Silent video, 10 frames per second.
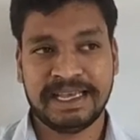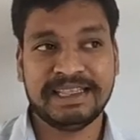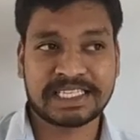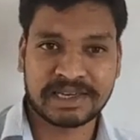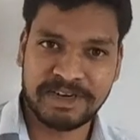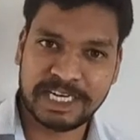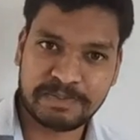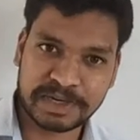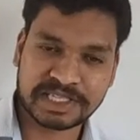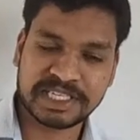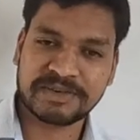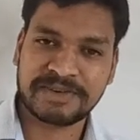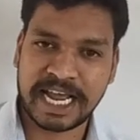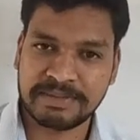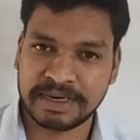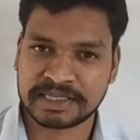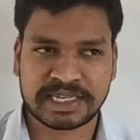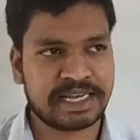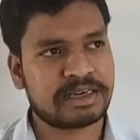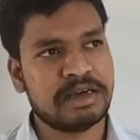in the 70% of land mass,
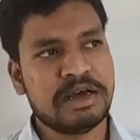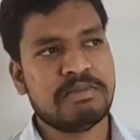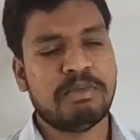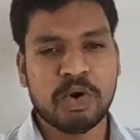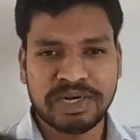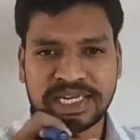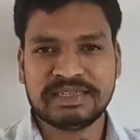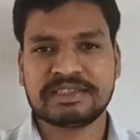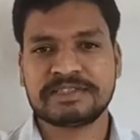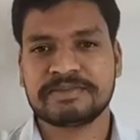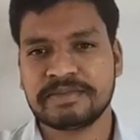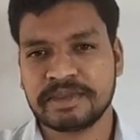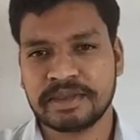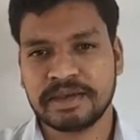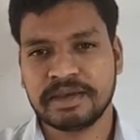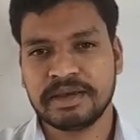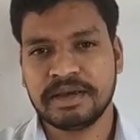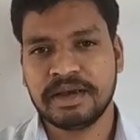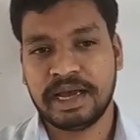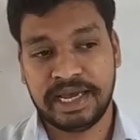like mountains
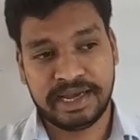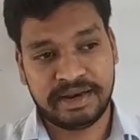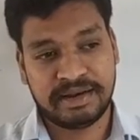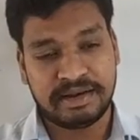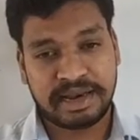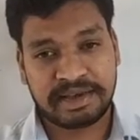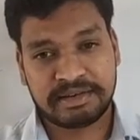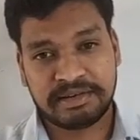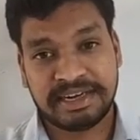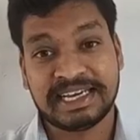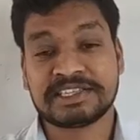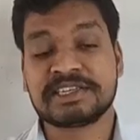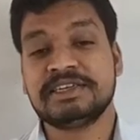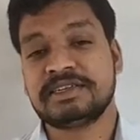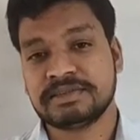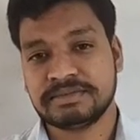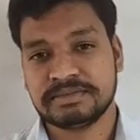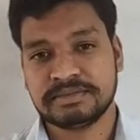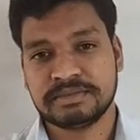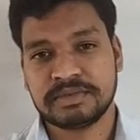and
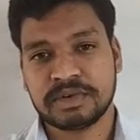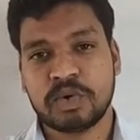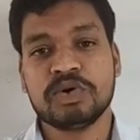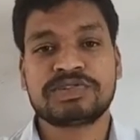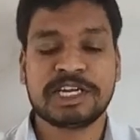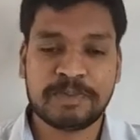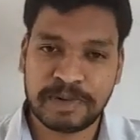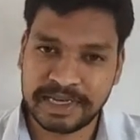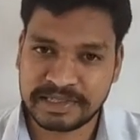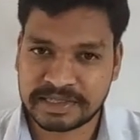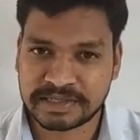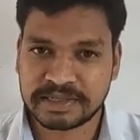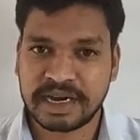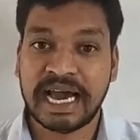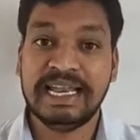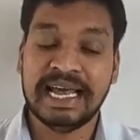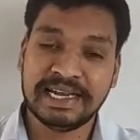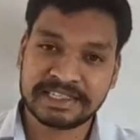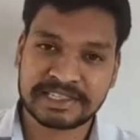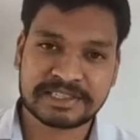desert, coastal plains,
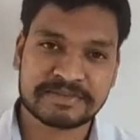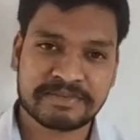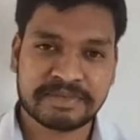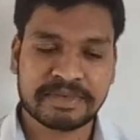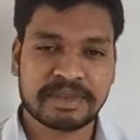islands.